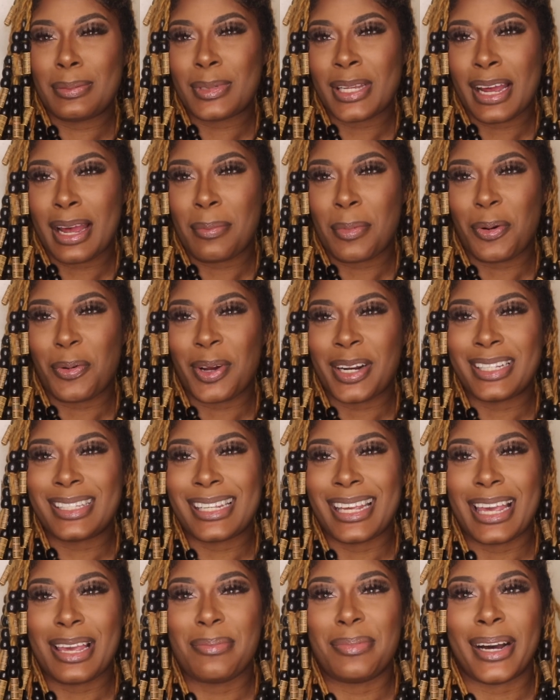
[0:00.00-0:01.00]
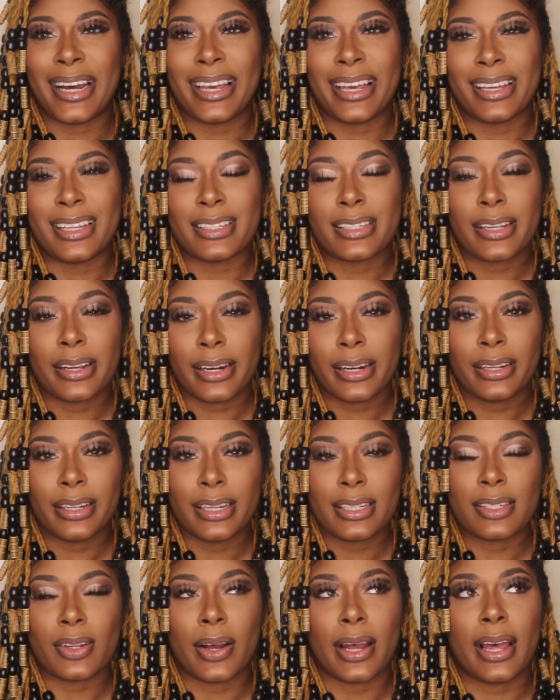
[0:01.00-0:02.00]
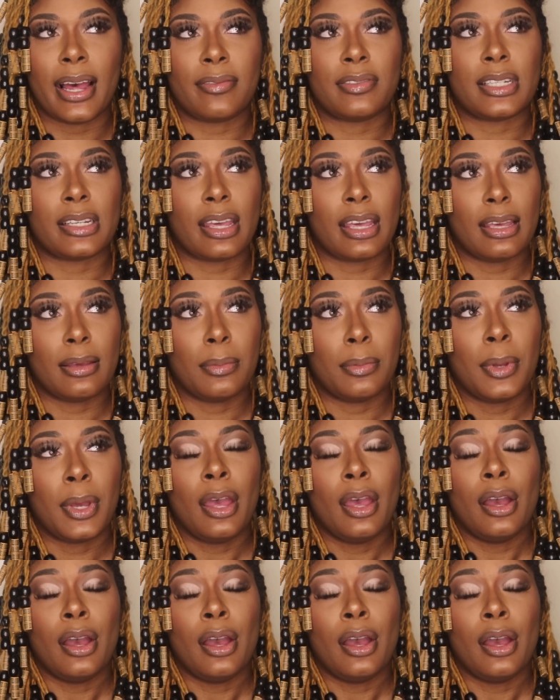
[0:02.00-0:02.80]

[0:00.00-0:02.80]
time I wanted to keep my ends curly, so I have to keep